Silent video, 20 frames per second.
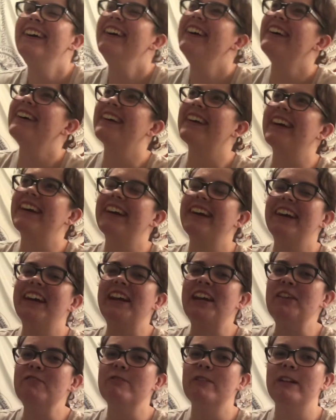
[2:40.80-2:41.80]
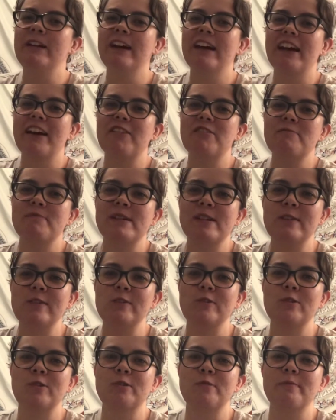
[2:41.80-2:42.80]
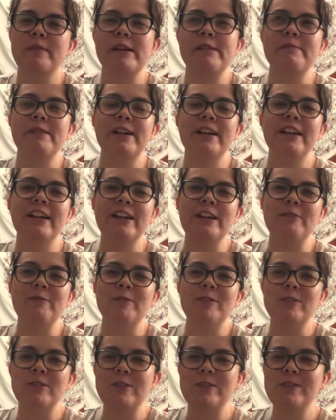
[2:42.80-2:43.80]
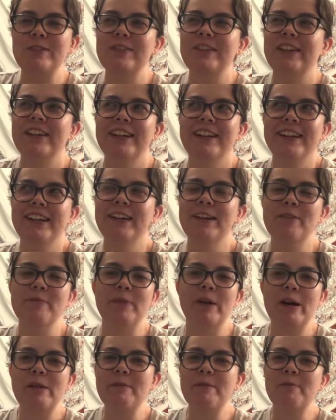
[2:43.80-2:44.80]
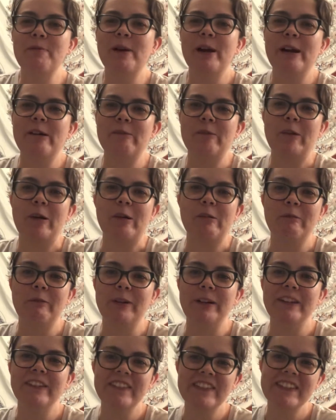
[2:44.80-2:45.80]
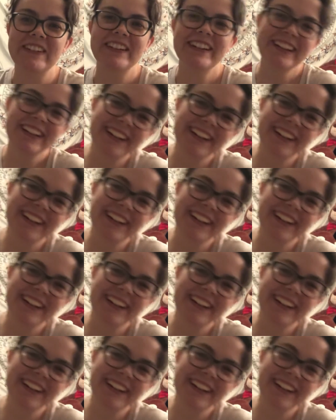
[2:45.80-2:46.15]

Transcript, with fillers: like, he would, I'd be a sugar baby and he would just buy me whatever I wanted.